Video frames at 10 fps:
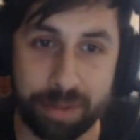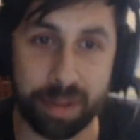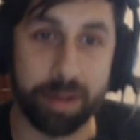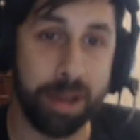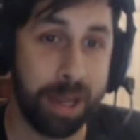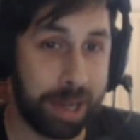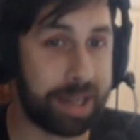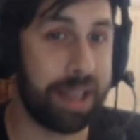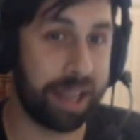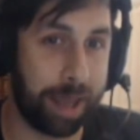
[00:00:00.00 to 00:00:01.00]
So I
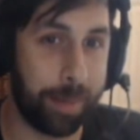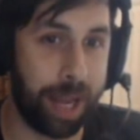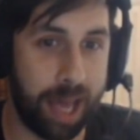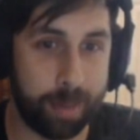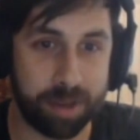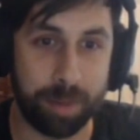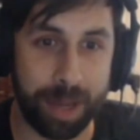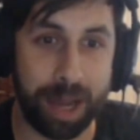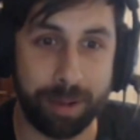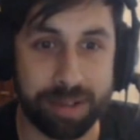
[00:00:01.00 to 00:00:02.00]
can then get my
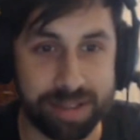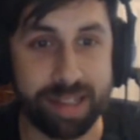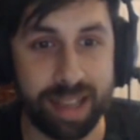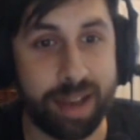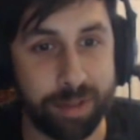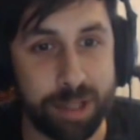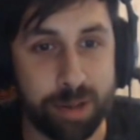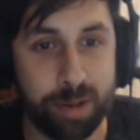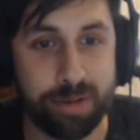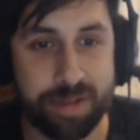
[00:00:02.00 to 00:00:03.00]
laptop out and sit there for
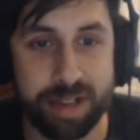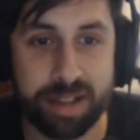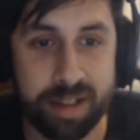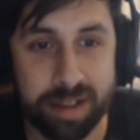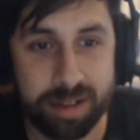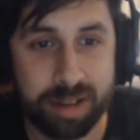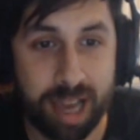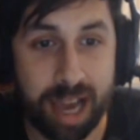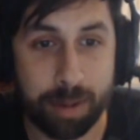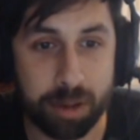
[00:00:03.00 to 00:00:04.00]
2 or 3
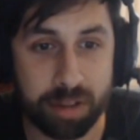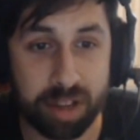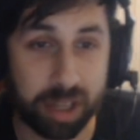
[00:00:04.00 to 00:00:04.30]
hours.